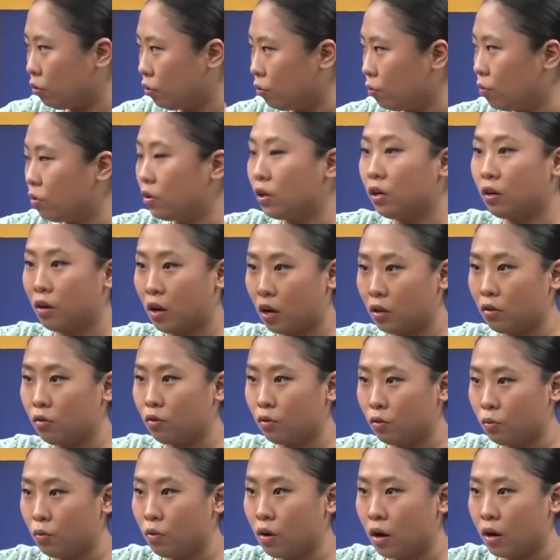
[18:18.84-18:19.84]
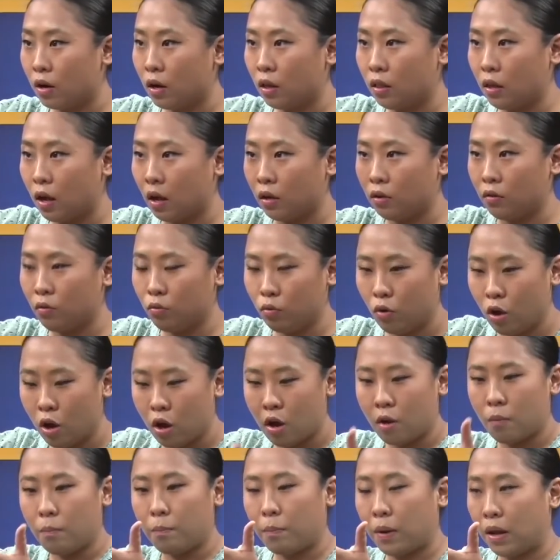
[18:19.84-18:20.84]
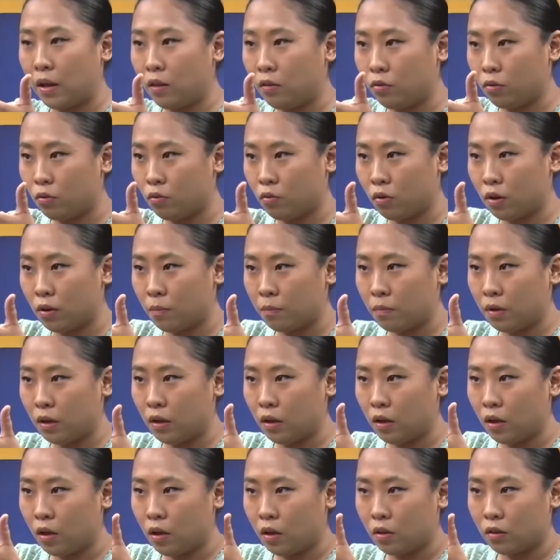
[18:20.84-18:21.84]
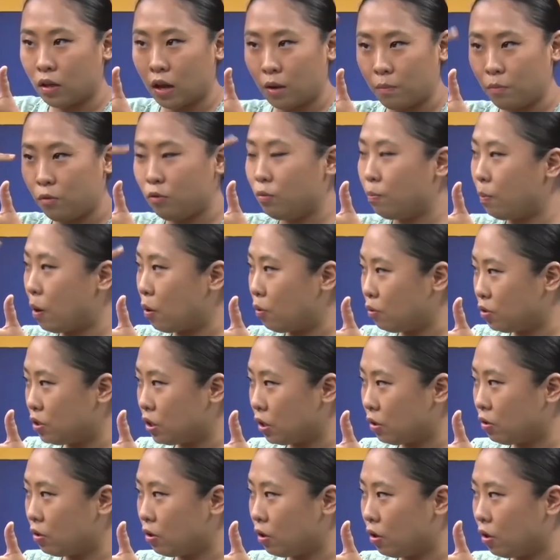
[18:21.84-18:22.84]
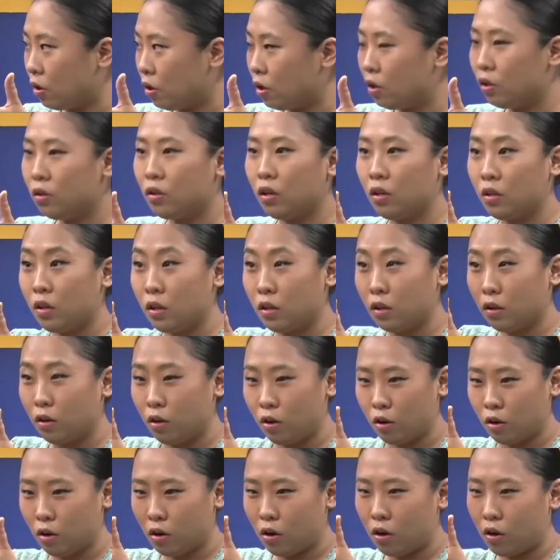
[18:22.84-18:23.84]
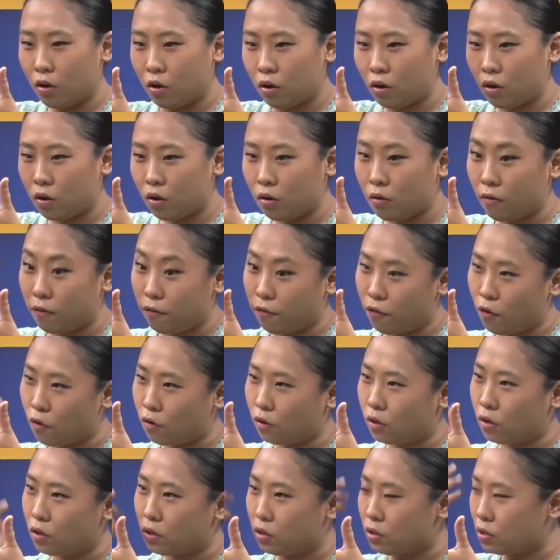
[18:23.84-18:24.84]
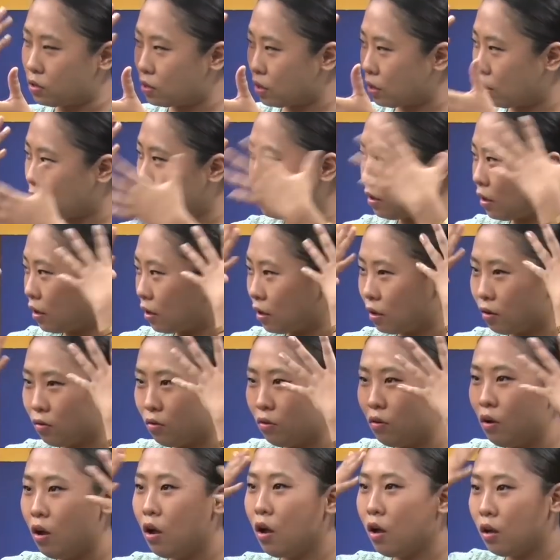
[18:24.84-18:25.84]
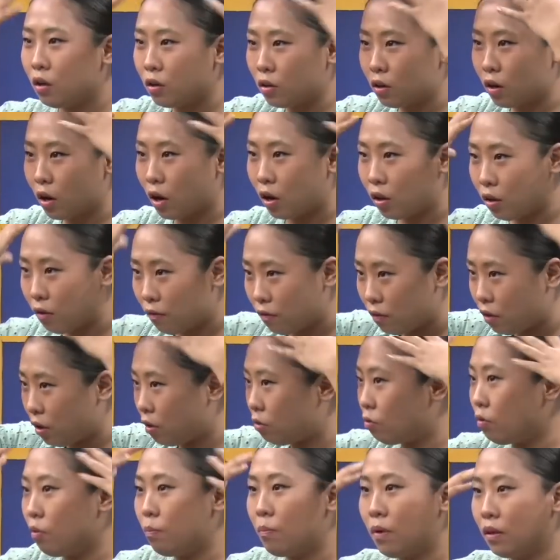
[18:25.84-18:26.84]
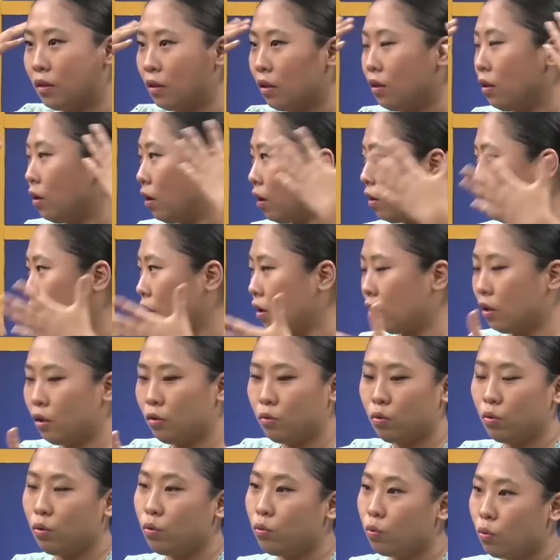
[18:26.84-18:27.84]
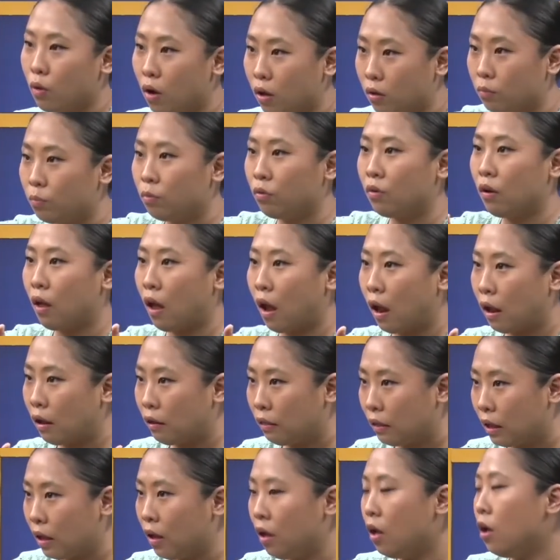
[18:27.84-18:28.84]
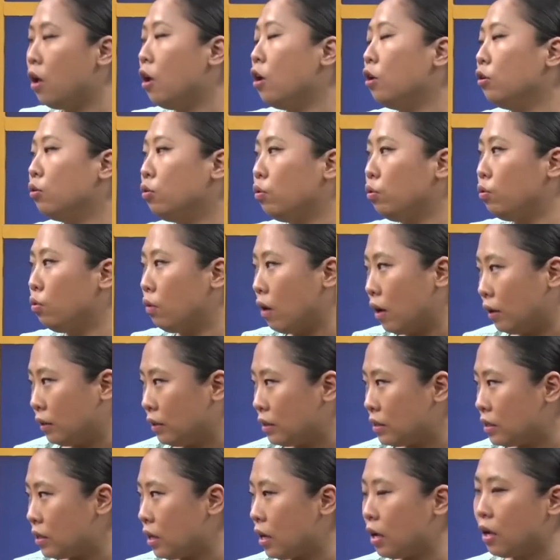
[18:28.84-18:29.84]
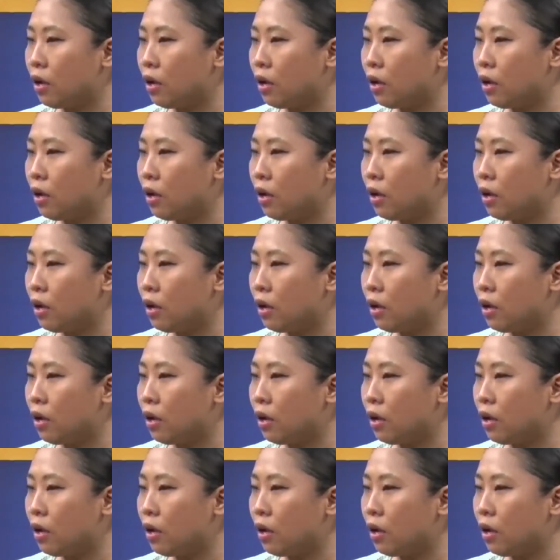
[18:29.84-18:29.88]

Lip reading: create grow kane tahani tu paint tu kuram de tahambi tu paru jai to. They need a lot of focus and like you know creativity to matari nga thage na. To iduhan bunai na. To iduhan na say.